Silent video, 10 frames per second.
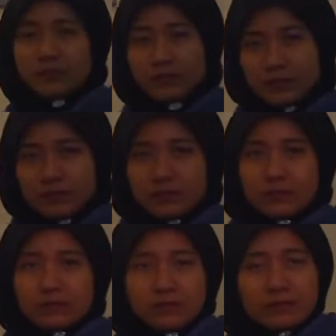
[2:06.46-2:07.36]
I
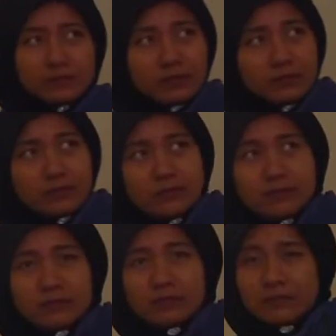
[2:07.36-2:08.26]
believe, you
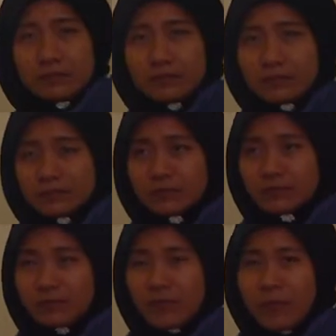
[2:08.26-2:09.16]
said that for one of
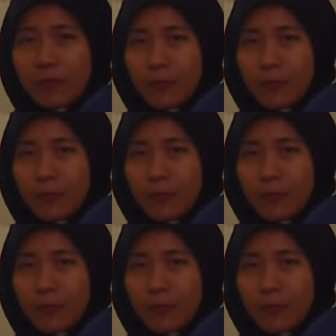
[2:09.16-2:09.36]
them,